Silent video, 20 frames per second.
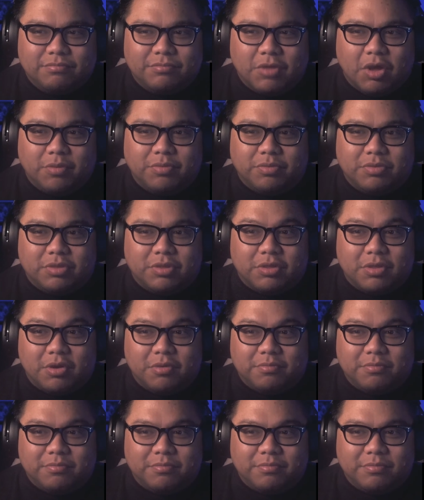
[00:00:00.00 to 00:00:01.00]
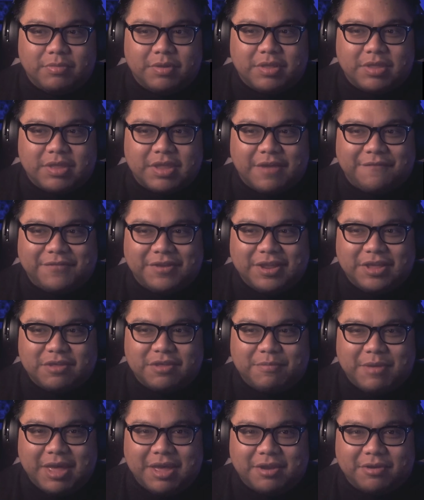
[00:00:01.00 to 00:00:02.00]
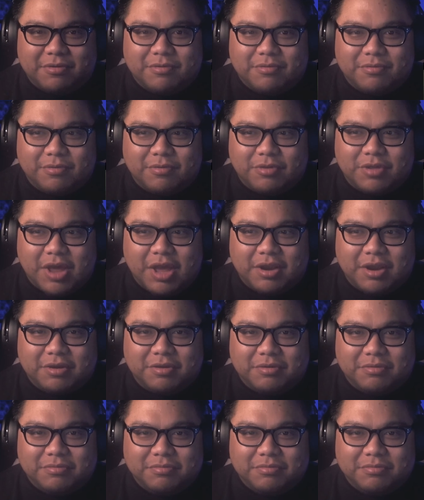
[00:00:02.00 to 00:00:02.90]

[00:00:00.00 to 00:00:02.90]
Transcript: Oh, nope. It's definitely Japan. China.